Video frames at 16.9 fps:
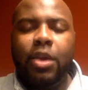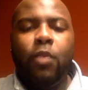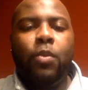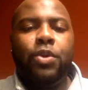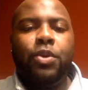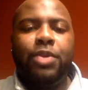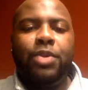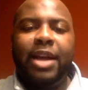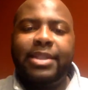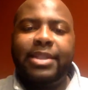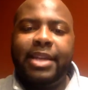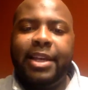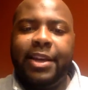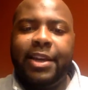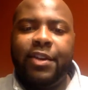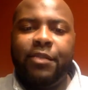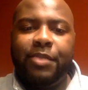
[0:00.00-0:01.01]
When you're not taking
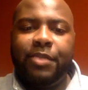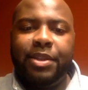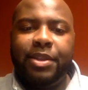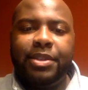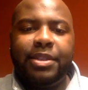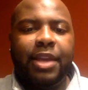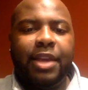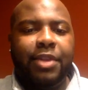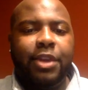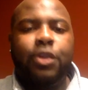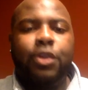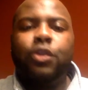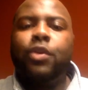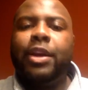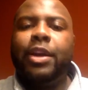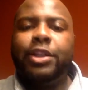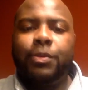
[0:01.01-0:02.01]
care of business, I think your
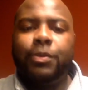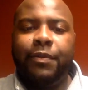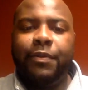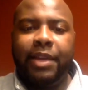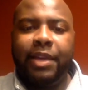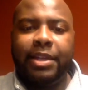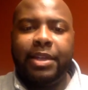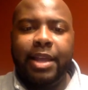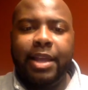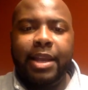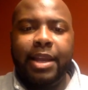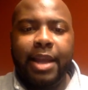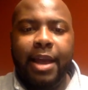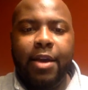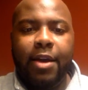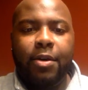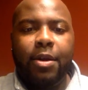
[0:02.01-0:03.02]
grades are reflecting that
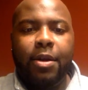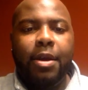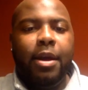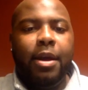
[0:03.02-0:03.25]
now.